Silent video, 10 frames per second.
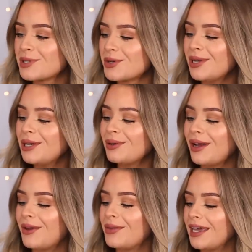it's got a little
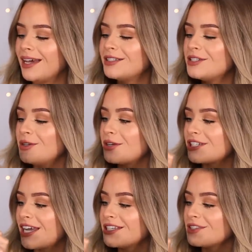light on the end. You can
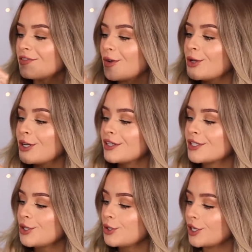change the focus.
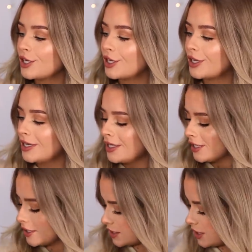You can
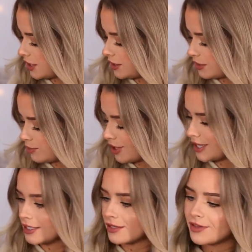turn the
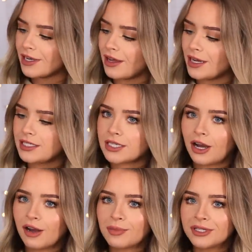brightness of the light
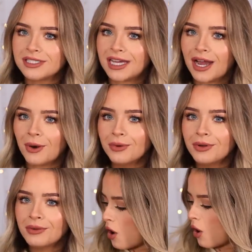up and down.
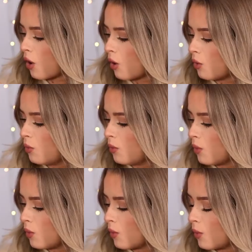Oh,
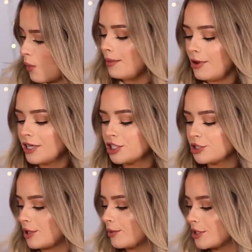I'm not actually
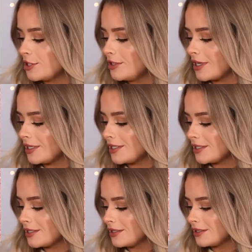sure I want to do this.